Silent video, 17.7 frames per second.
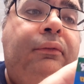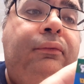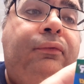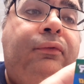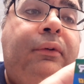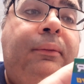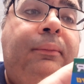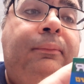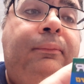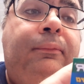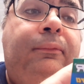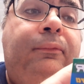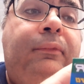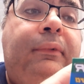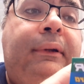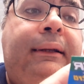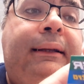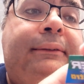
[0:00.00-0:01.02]

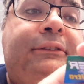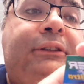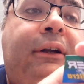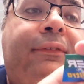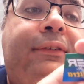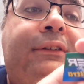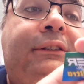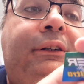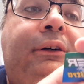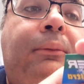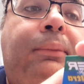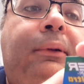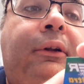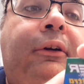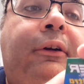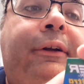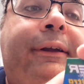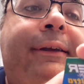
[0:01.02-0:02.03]
Sorry if it's a little
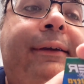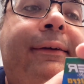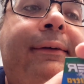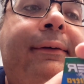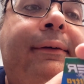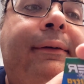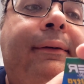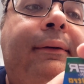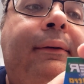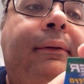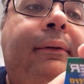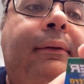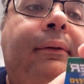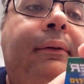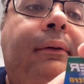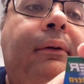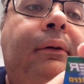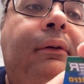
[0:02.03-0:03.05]
blurry.
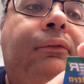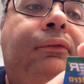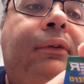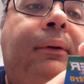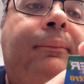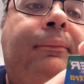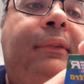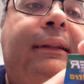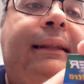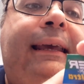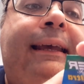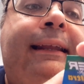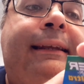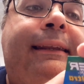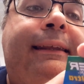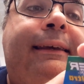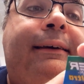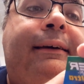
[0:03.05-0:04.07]
From
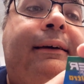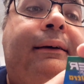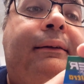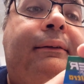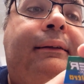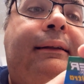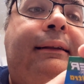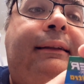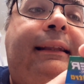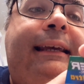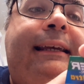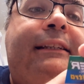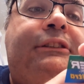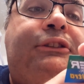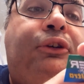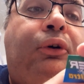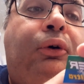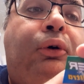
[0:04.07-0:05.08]
India,
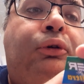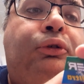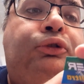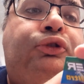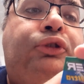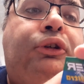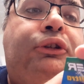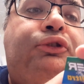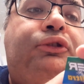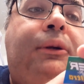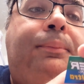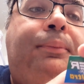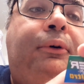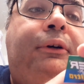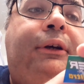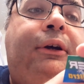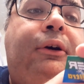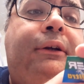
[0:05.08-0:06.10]
Laser Ultra
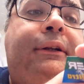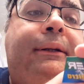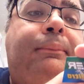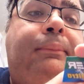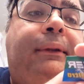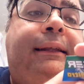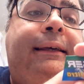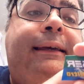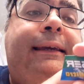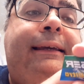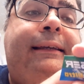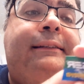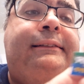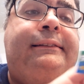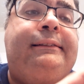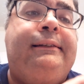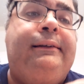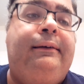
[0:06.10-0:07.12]
triple coated
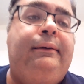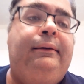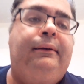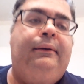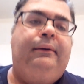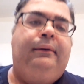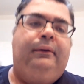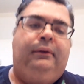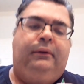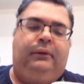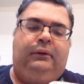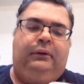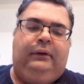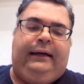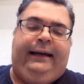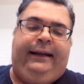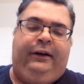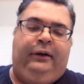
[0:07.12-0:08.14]
blades.
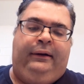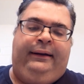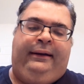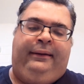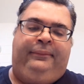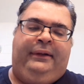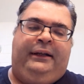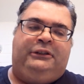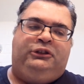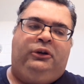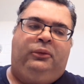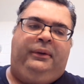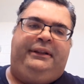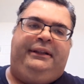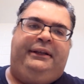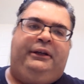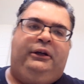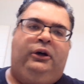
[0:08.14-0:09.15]
I'm not sure
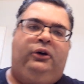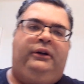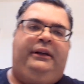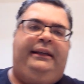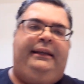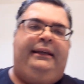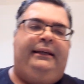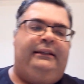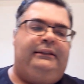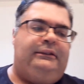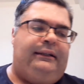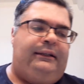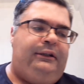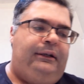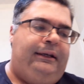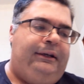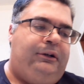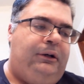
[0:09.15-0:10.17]
what the coating is.
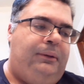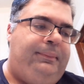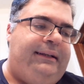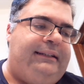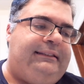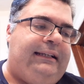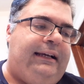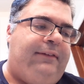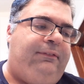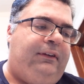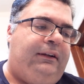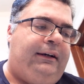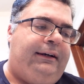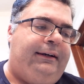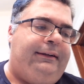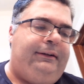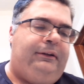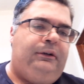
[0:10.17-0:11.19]
It could be
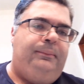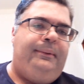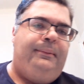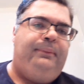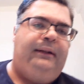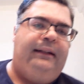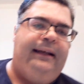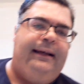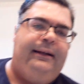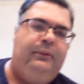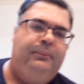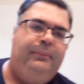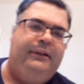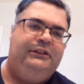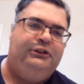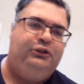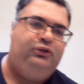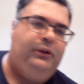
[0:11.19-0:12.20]
Teflon, it could be platinum,
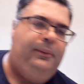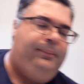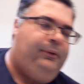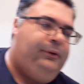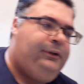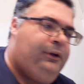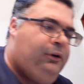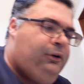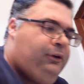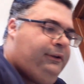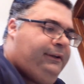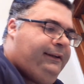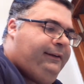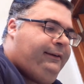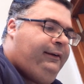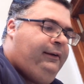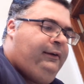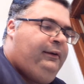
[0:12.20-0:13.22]
but it's triple
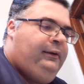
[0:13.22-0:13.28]
coated.